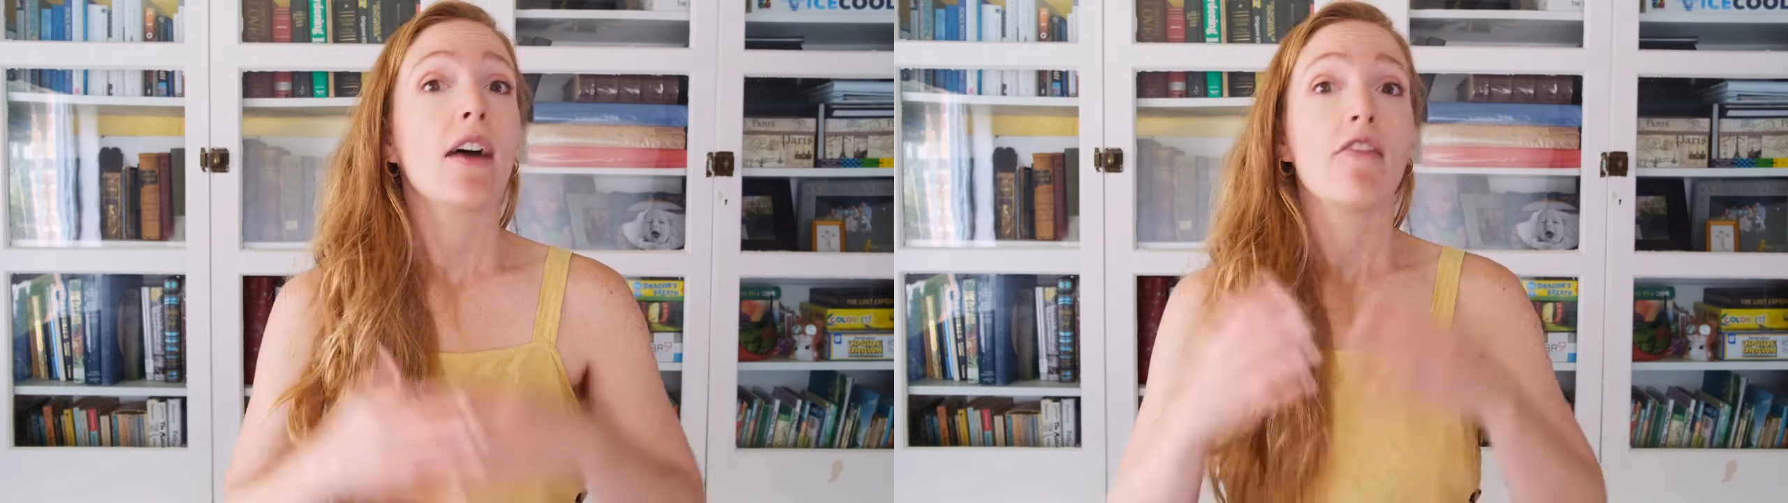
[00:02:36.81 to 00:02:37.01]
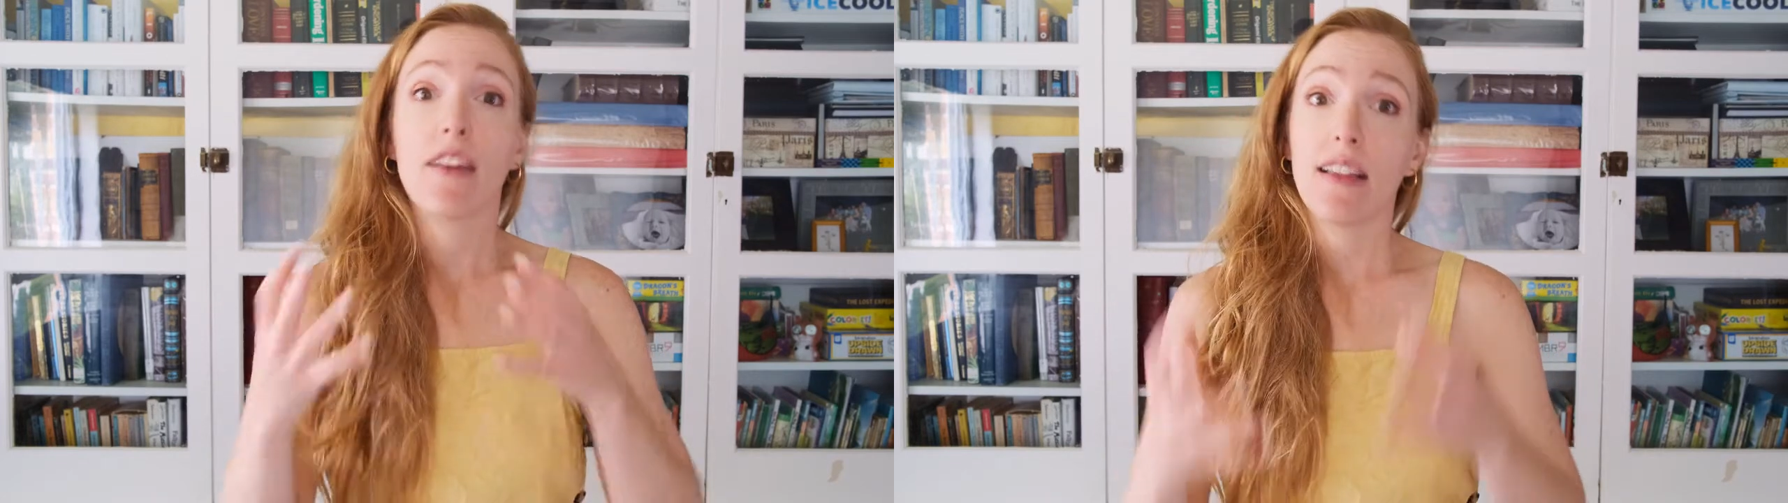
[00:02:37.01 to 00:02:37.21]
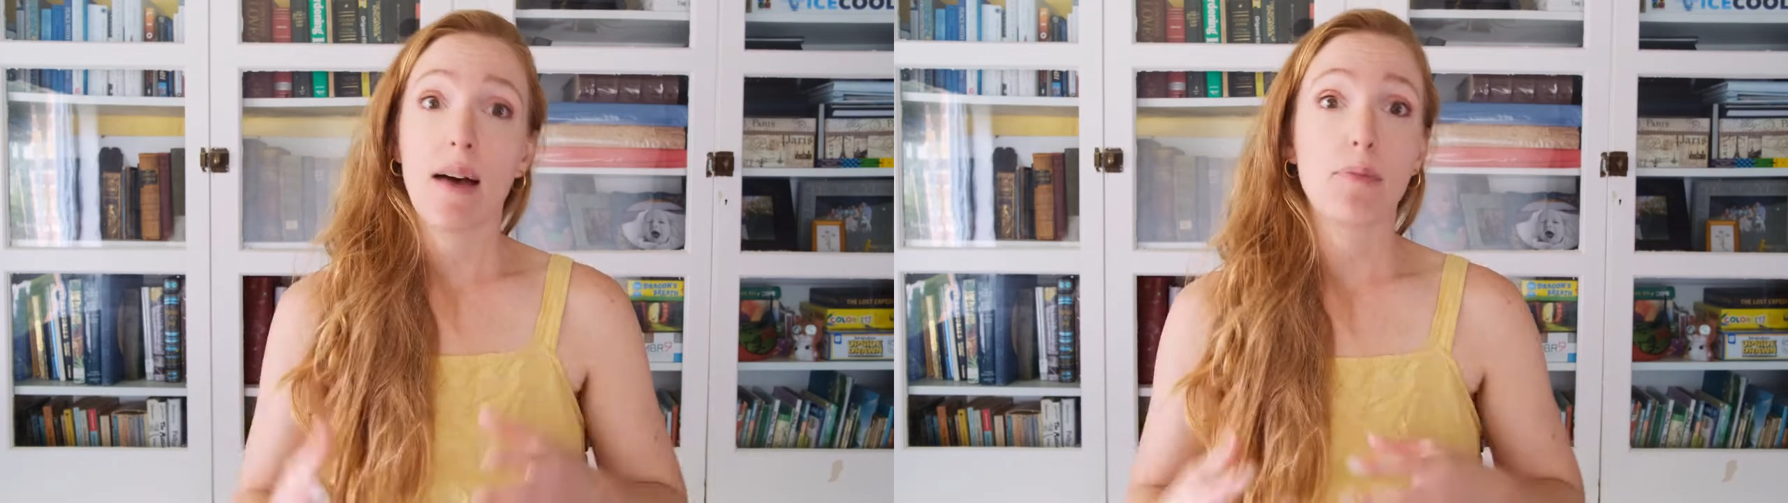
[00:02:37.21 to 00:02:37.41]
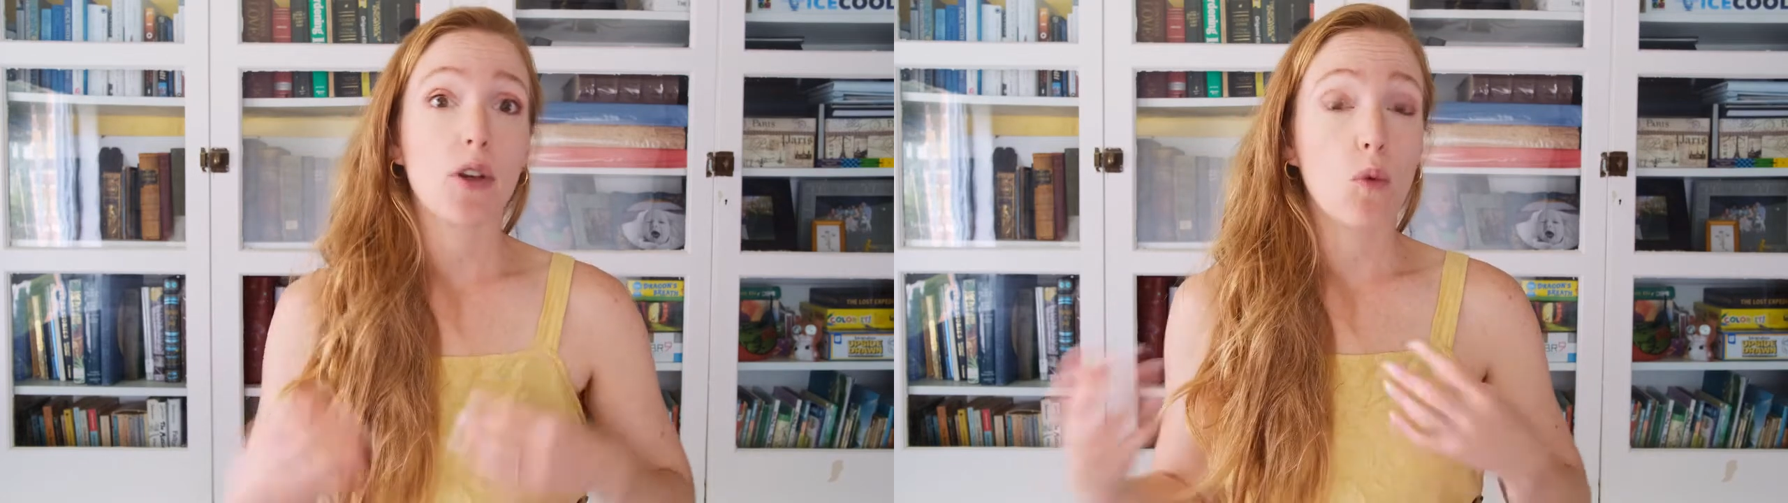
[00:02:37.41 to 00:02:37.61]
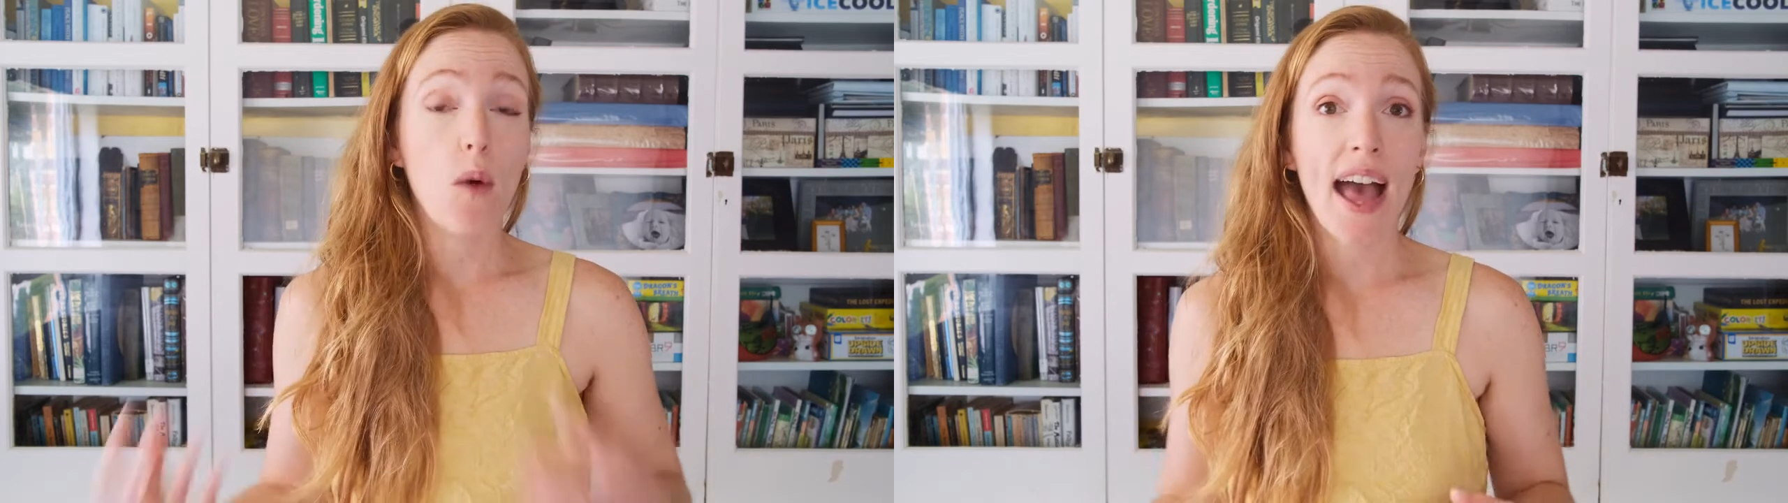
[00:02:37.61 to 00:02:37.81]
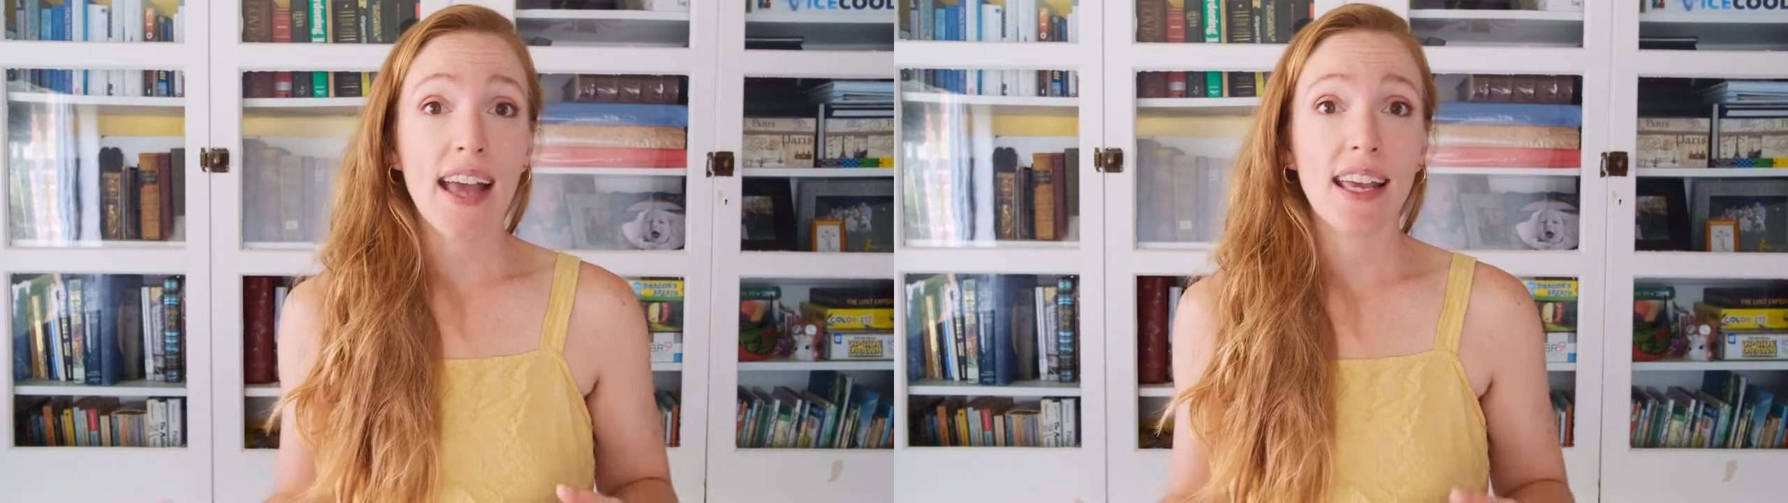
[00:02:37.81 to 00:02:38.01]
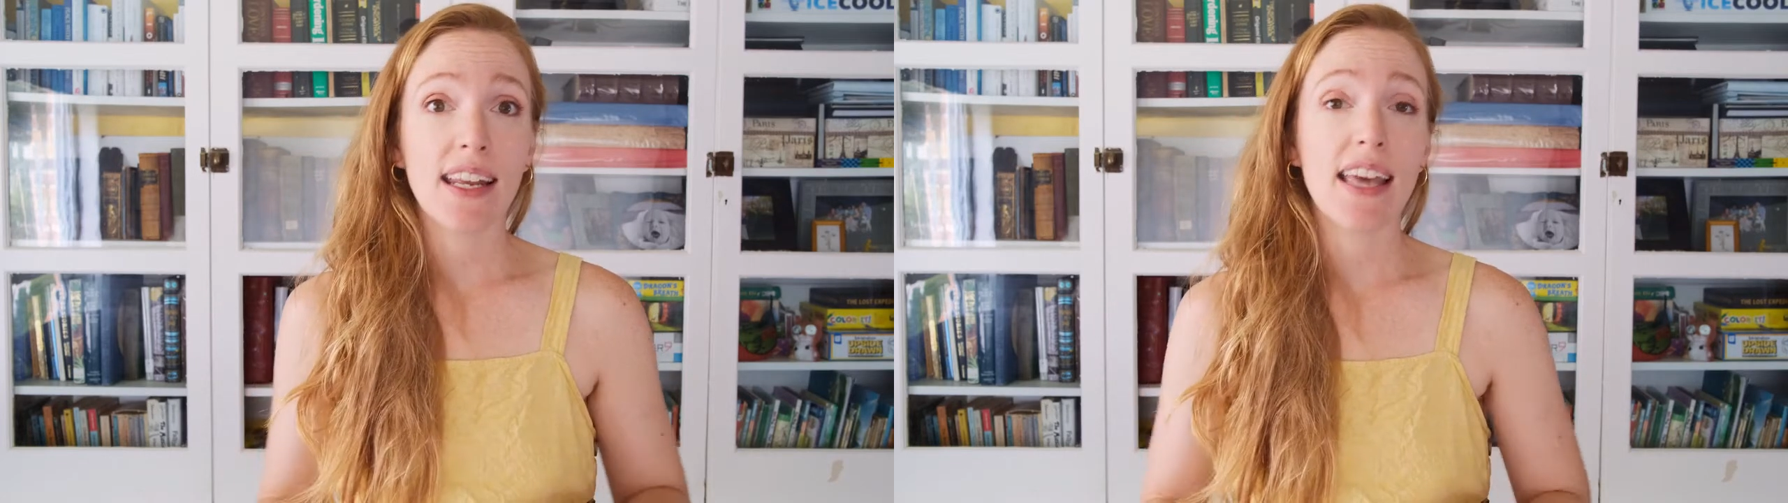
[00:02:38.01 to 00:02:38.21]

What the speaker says: fill up your wagon,